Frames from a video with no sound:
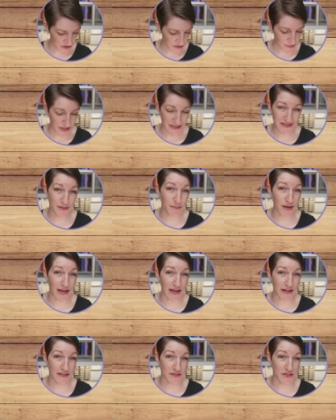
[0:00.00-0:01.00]
just mix and
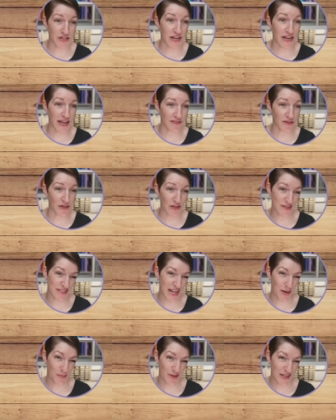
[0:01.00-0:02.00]
match and have a good
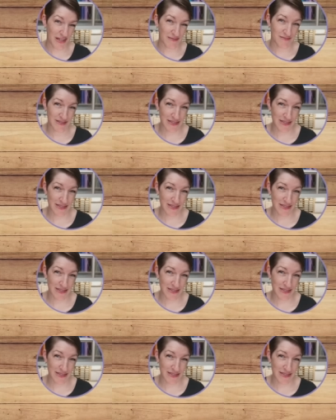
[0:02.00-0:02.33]
time with it,